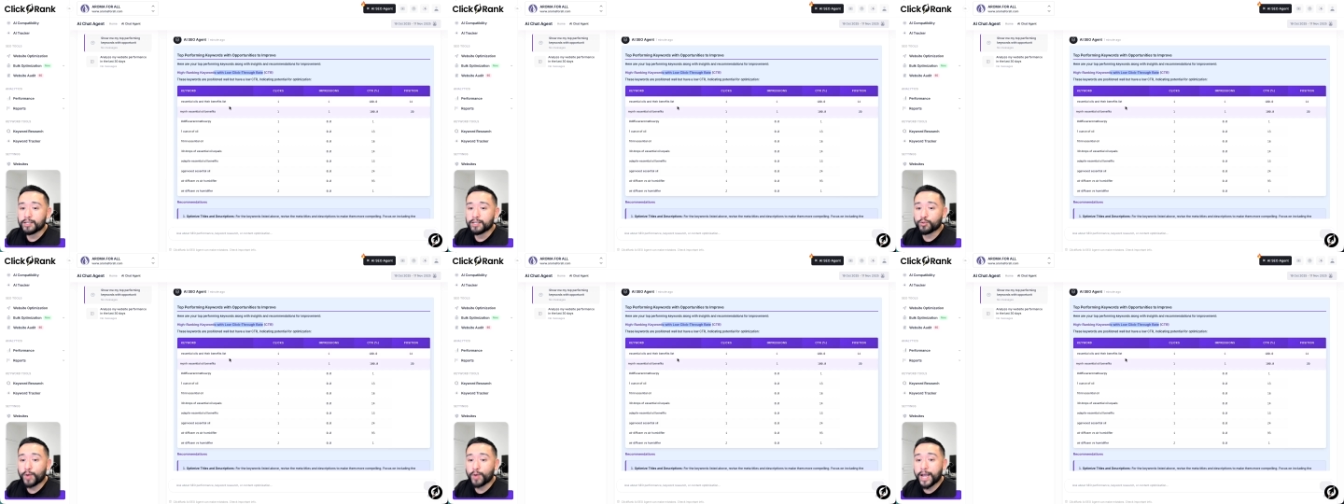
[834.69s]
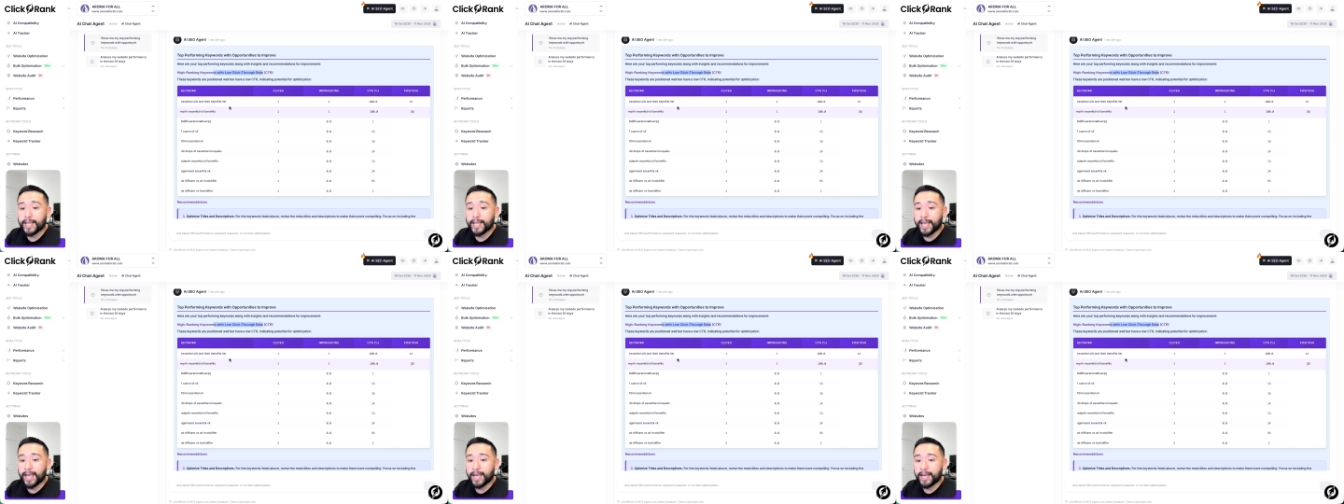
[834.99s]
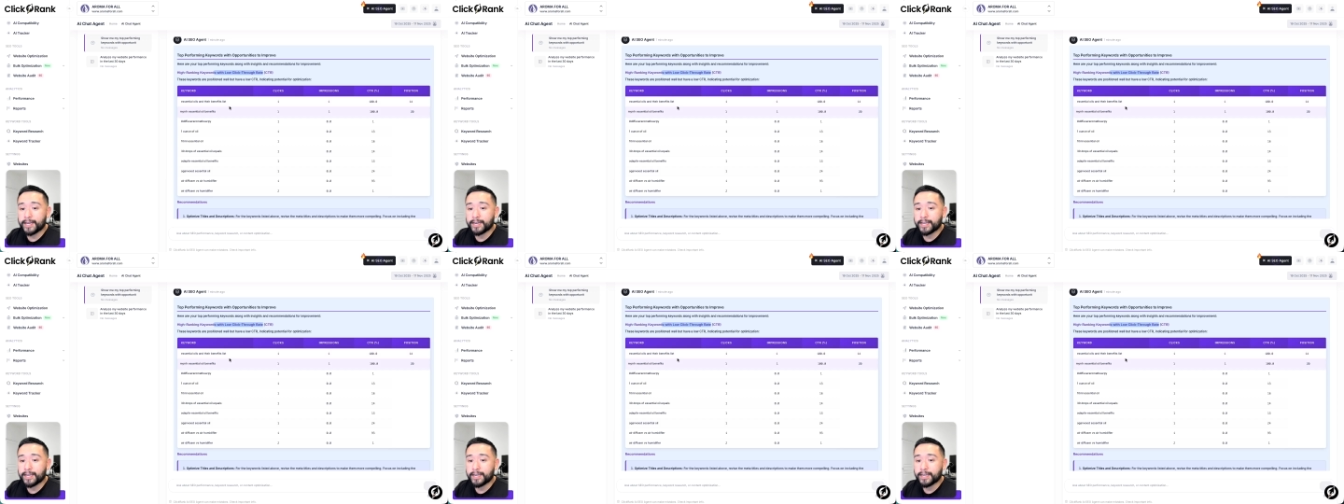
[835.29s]
so I
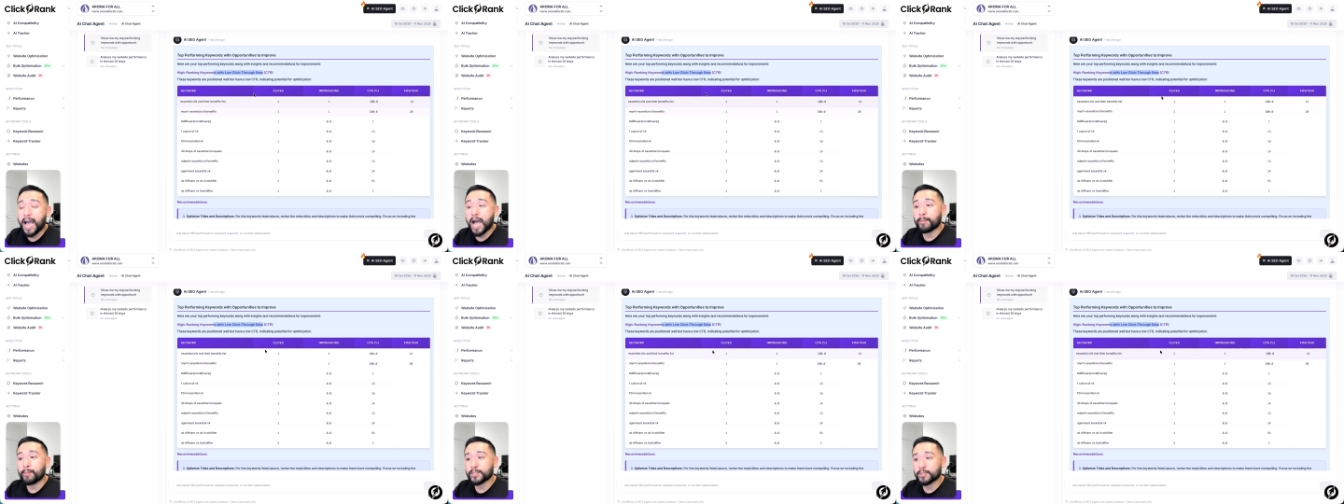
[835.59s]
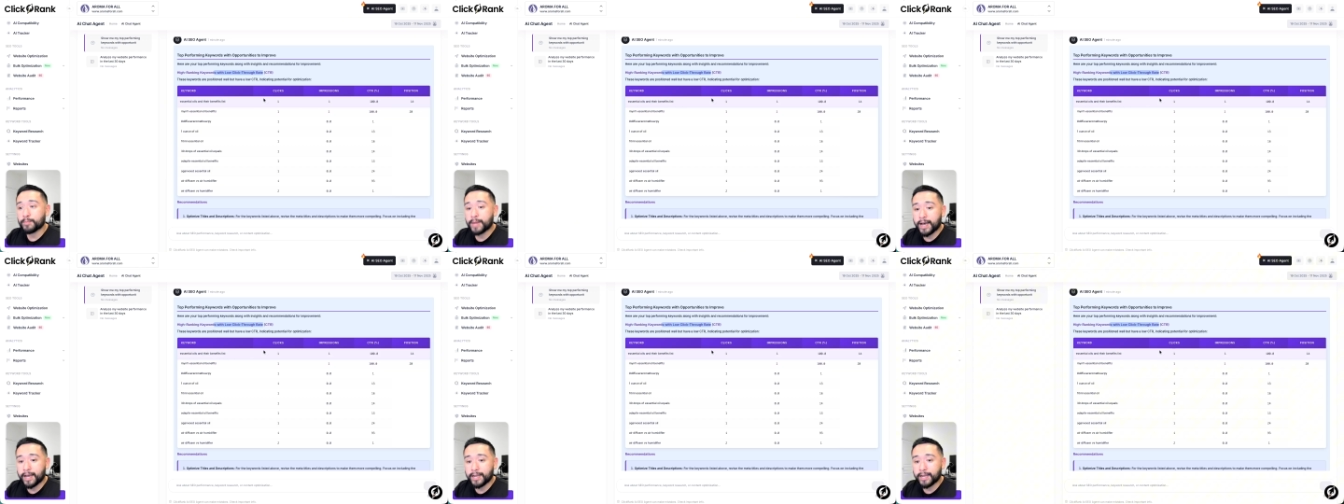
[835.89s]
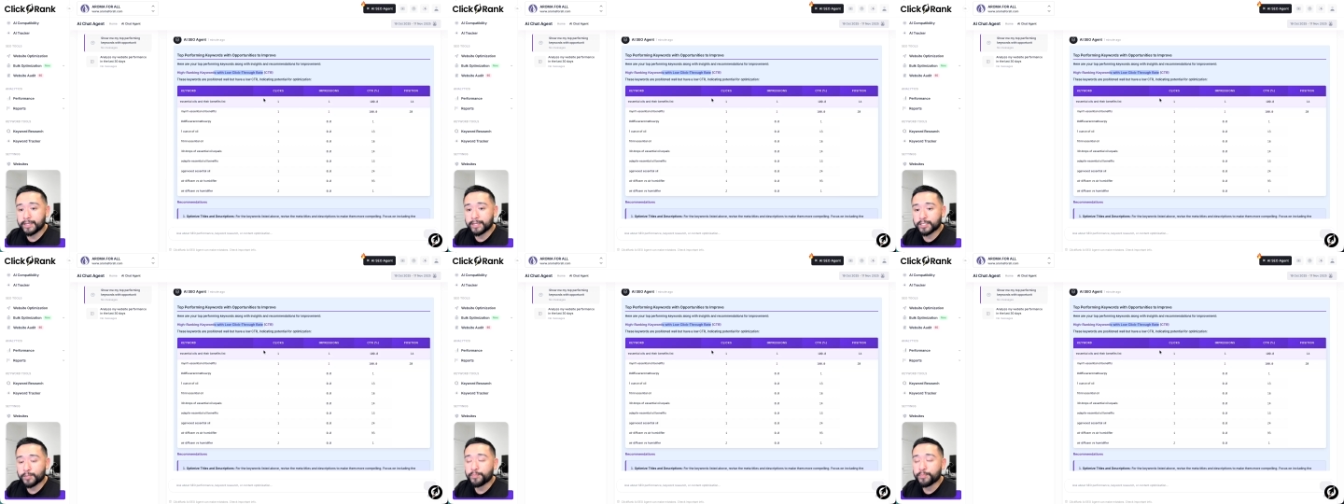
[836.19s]
can
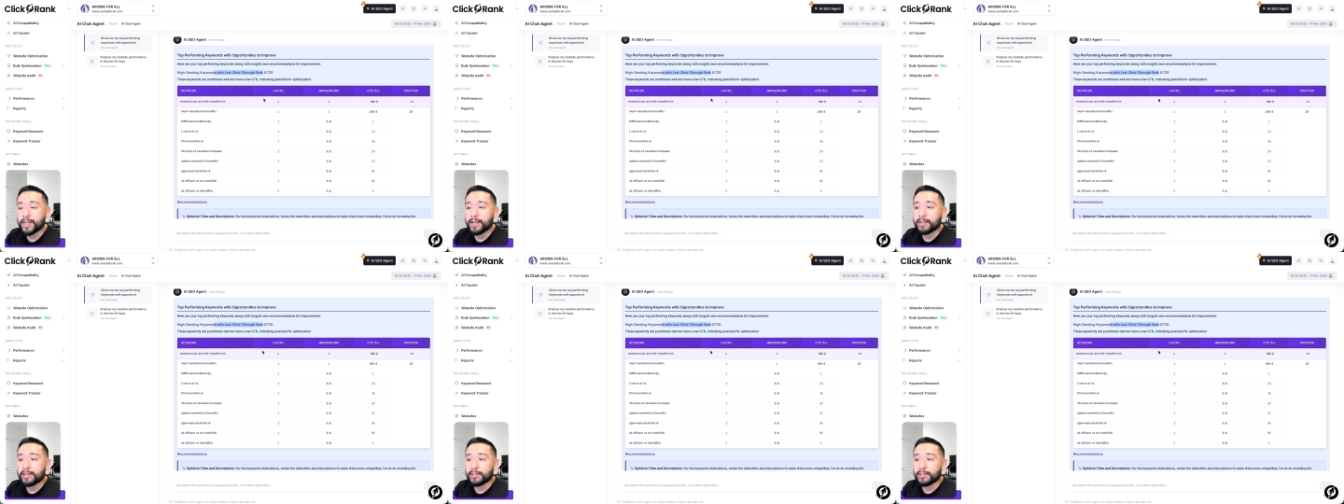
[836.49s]
optimize